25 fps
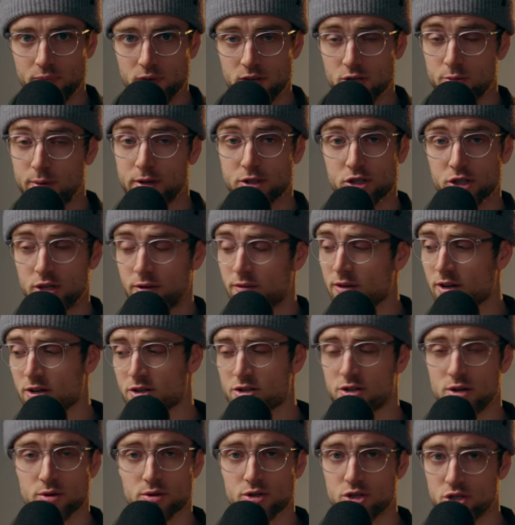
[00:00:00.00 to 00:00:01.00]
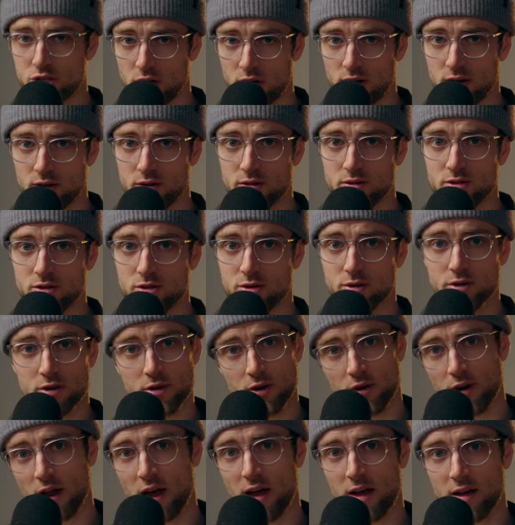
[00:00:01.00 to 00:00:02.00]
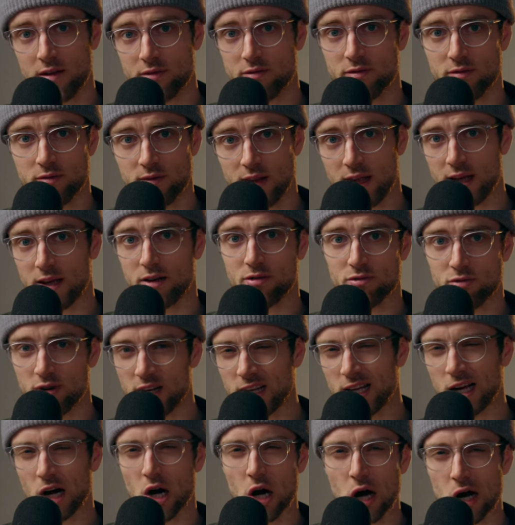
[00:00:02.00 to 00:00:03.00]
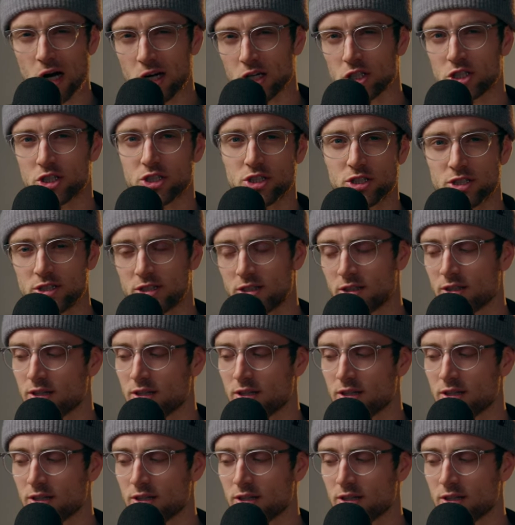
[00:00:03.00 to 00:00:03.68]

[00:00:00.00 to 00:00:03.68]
especially if there's no sun, so you don't have like really harsh